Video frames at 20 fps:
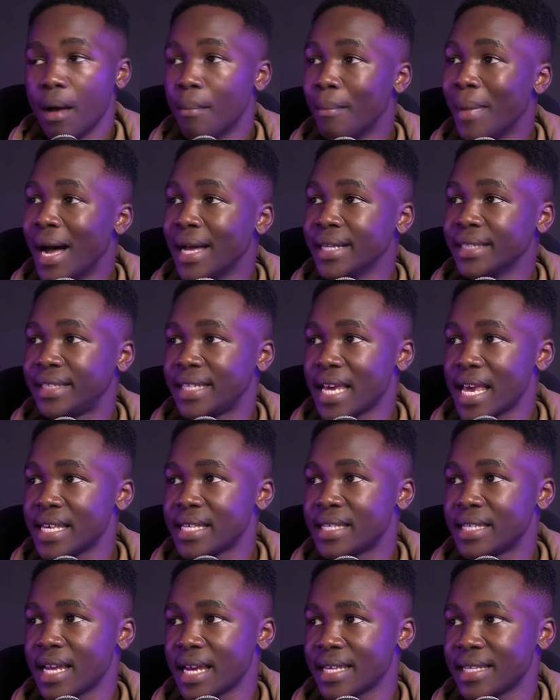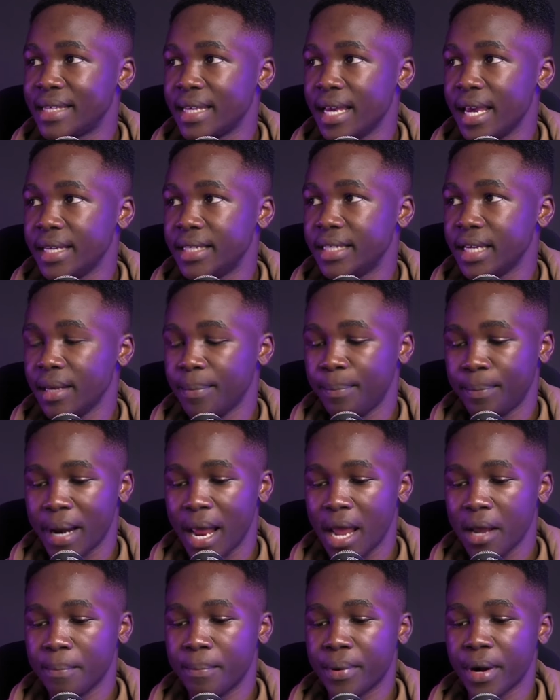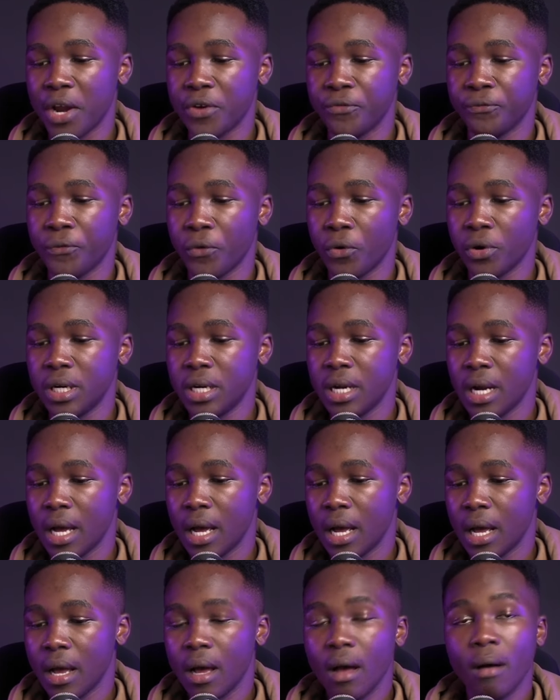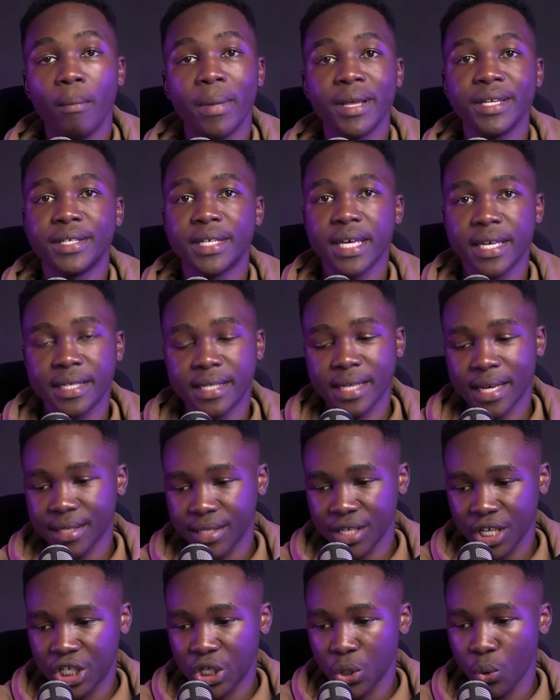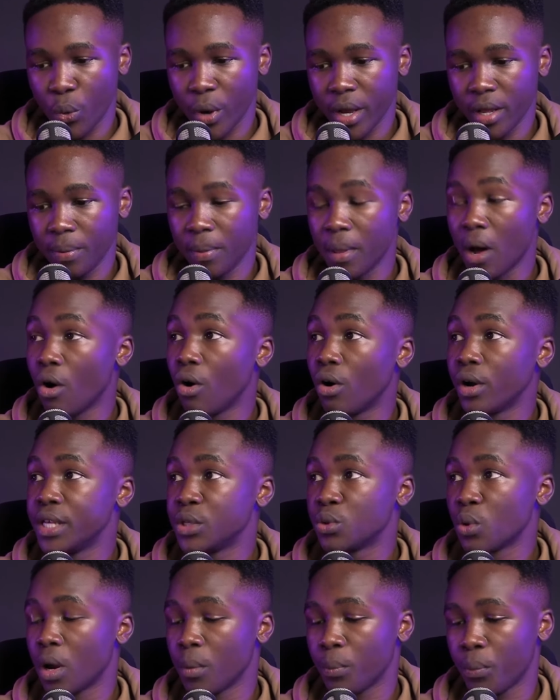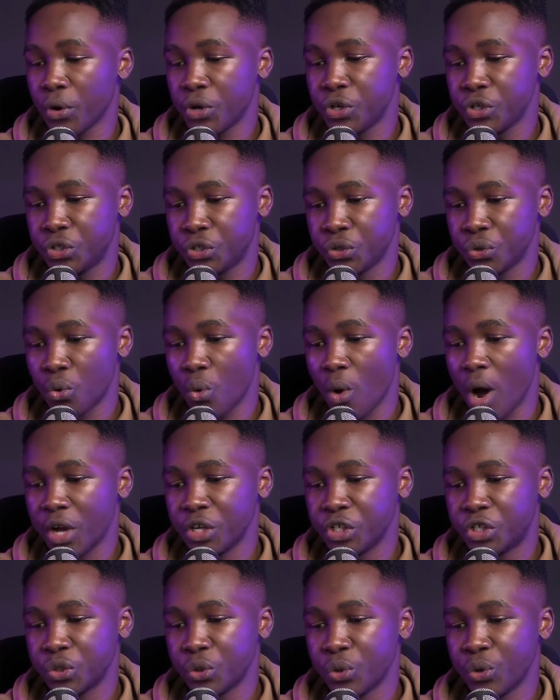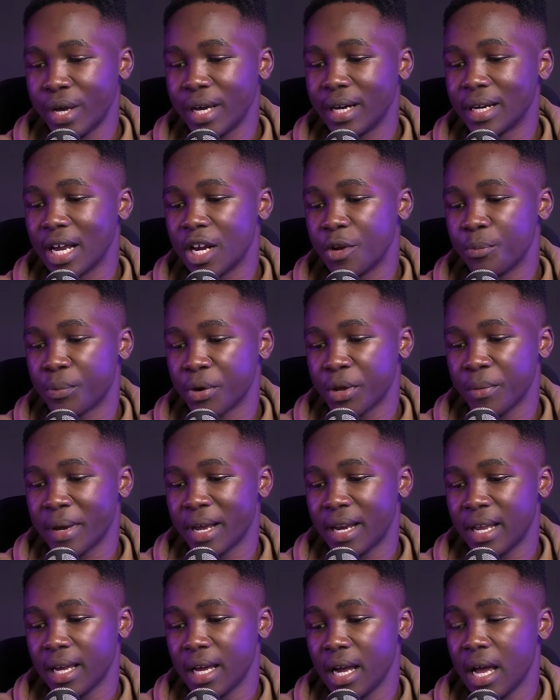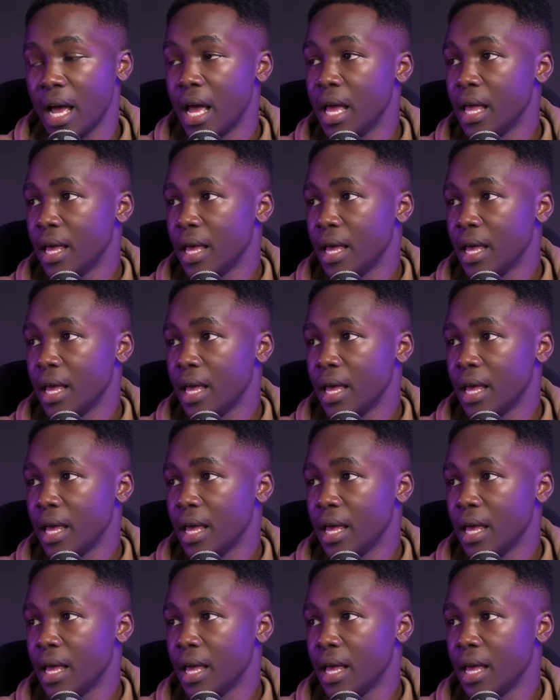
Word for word: Manchester City playing Brentford. Manchester City win. The odd is 1.212. England Premier League.